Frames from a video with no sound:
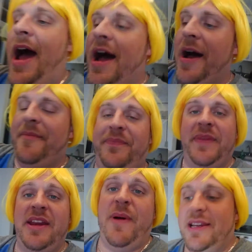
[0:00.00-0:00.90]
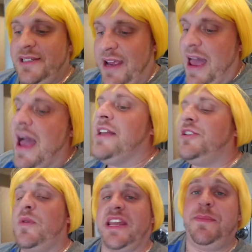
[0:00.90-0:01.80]
Um, anyways,
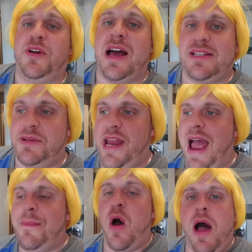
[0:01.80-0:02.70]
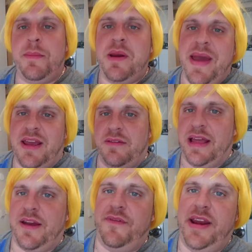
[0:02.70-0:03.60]
so we're gonna keep you guys up today. I'm all, I'm gonna make a,
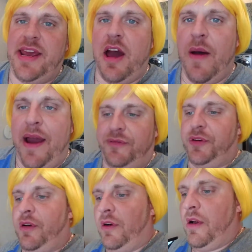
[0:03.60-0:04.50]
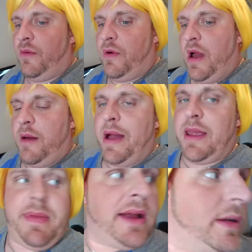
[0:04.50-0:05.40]
like a video after uh, I get back.